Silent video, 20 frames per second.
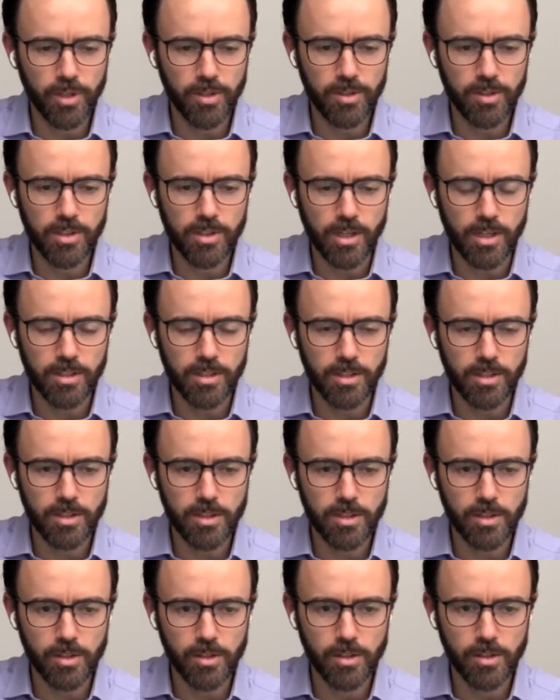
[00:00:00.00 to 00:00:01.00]
insights
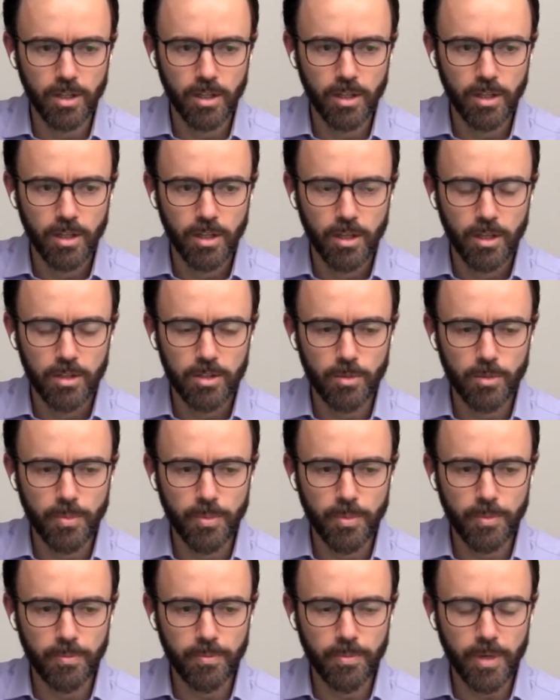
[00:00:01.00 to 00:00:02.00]
into
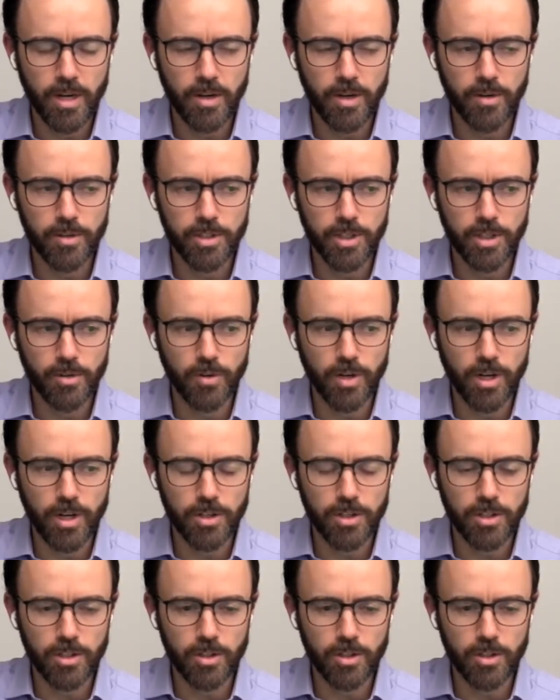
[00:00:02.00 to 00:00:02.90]
power generation?